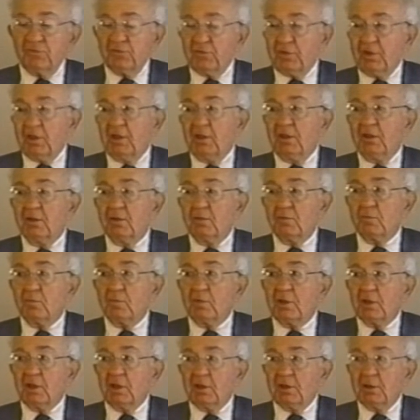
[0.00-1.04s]
say
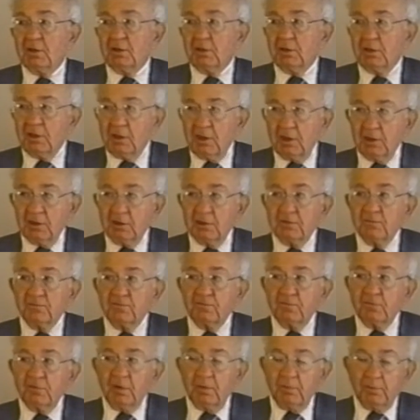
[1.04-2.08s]
we had a lot of
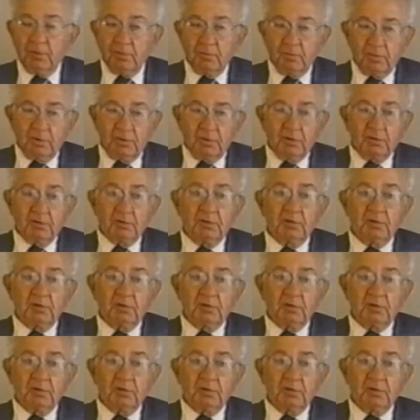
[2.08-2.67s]
trouble with it.